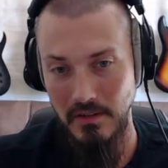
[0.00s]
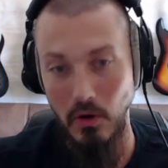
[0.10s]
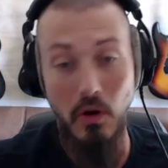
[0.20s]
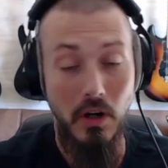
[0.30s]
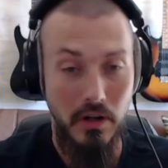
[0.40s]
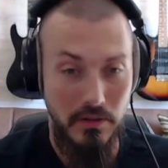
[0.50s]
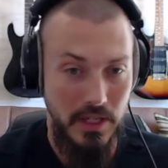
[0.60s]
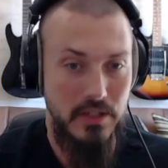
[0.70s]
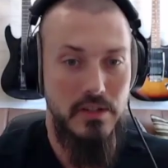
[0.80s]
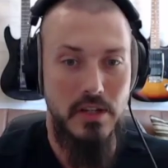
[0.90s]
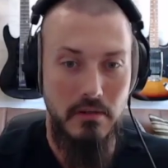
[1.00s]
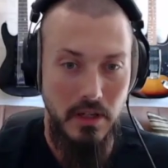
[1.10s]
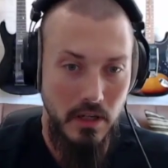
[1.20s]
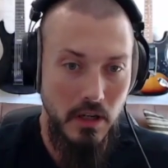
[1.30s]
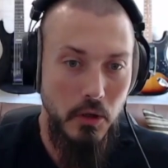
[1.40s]
Or they just already
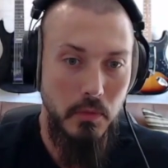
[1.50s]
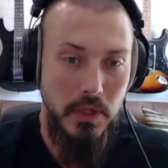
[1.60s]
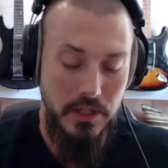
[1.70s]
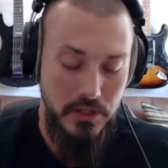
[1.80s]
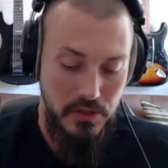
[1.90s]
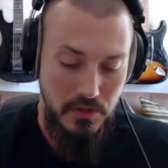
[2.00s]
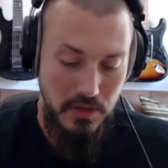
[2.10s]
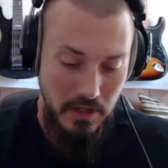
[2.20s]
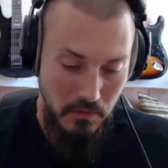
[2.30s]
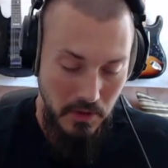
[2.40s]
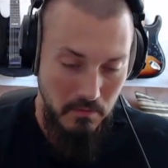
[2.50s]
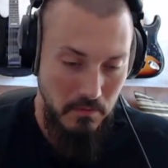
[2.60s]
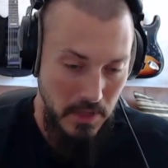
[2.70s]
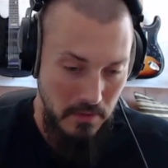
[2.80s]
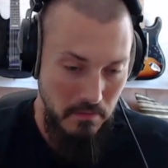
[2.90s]
know because we've
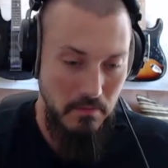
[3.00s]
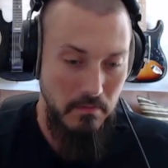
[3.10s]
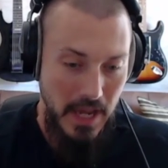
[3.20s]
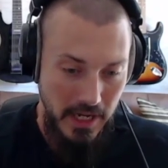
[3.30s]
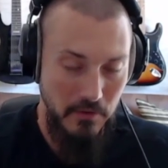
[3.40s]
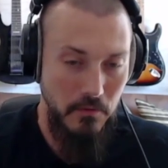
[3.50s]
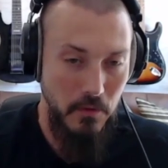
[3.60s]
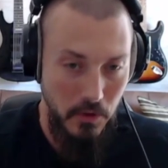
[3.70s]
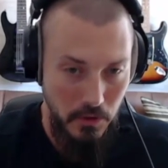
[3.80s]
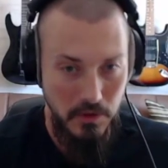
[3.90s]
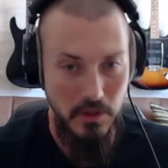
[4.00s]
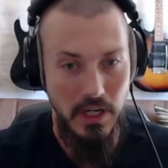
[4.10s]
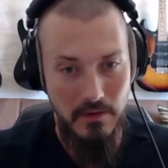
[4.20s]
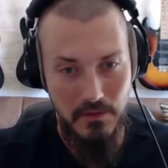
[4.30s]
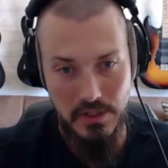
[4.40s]
been back and forth with their
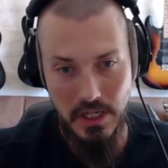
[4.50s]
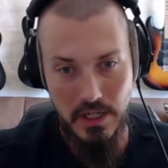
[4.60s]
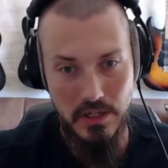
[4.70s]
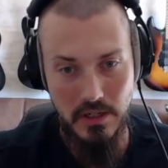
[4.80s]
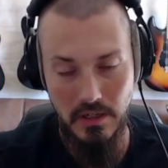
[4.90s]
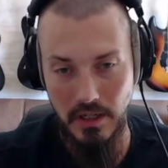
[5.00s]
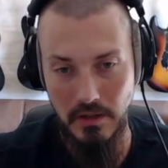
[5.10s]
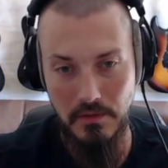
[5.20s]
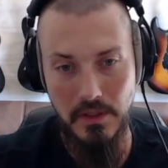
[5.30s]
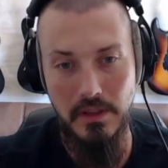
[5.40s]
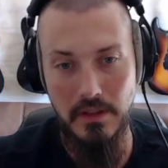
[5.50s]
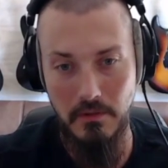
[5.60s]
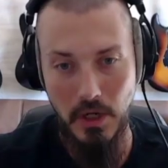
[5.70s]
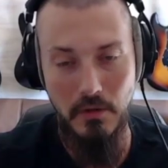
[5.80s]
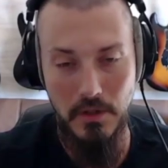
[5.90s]
conversation enough that they're
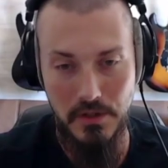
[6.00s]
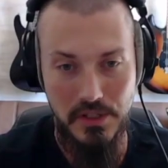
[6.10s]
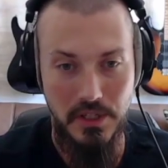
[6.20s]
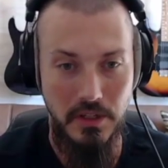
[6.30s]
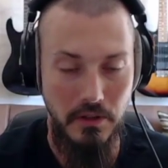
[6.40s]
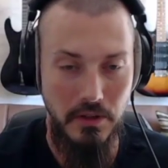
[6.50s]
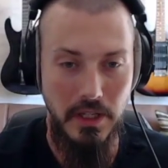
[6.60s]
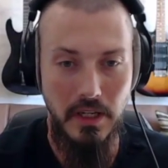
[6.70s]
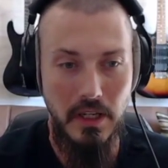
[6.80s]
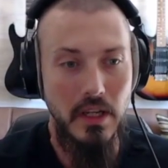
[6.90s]
well versed to know that,